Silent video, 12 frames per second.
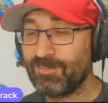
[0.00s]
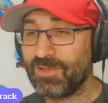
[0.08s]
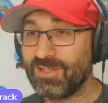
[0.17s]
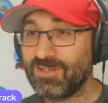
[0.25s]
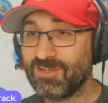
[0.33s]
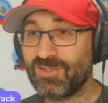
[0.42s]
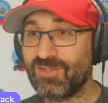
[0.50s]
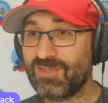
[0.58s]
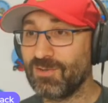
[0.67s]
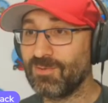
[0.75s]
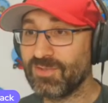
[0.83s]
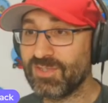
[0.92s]
But I just
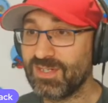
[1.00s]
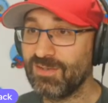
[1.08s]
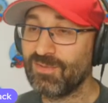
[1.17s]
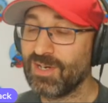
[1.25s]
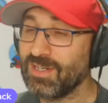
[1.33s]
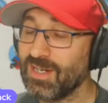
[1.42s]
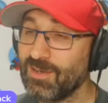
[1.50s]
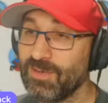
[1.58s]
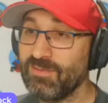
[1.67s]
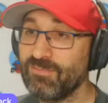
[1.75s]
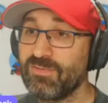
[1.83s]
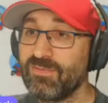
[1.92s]
don't see it right now. And
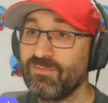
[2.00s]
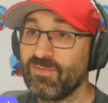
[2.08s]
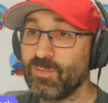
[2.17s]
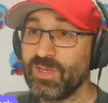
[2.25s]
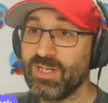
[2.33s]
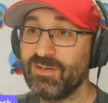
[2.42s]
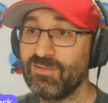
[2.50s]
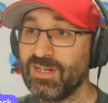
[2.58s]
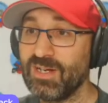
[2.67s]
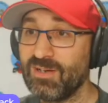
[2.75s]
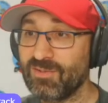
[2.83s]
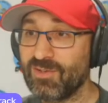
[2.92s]
everything that we're hearing
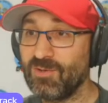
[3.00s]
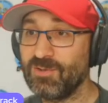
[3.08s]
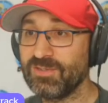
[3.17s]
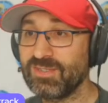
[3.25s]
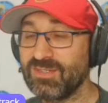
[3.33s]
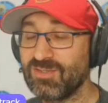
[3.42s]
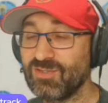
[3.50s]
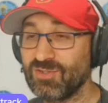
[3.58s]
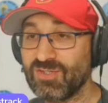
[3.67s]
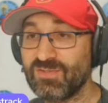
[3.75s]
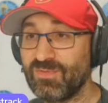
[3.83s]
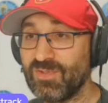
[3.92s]
out of Colts is
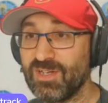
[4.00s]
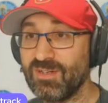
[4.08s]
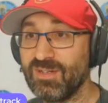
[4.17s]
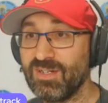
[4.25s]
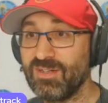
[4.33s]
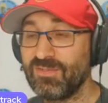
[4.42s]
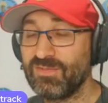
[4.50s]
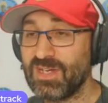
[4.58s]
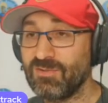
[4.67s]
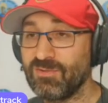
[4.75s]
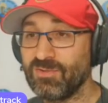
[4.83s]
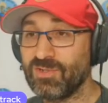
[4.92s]
just that
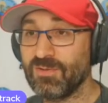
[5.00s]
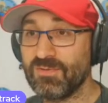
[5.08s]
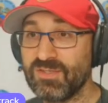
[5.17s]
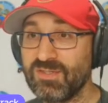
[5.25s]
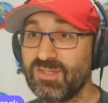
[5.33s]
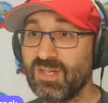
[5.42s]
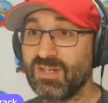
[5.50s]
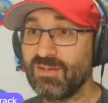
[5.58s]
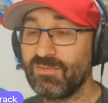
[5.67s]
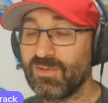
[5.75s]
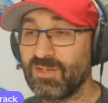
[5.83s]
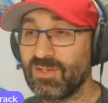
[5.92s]
Daniel Jones is
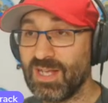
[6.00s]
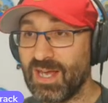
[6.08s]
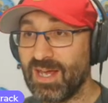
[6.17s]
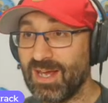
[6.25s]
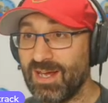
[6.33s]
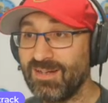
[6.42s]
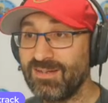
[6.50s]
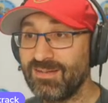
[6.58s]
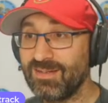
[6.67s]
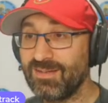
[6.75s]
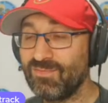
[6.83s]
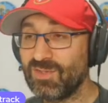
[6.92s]
significantly ahead
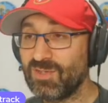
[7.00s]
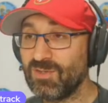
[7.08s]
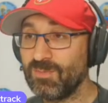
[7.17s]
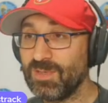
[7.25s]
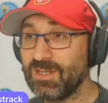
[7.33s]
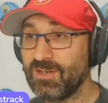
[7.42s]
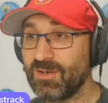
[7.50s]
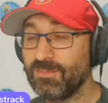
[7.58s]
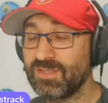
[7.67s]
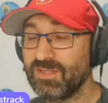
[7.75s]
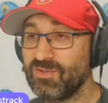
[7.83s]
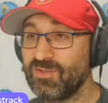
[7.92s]
in the QB
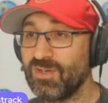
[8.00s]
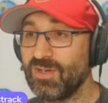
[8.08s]
competition.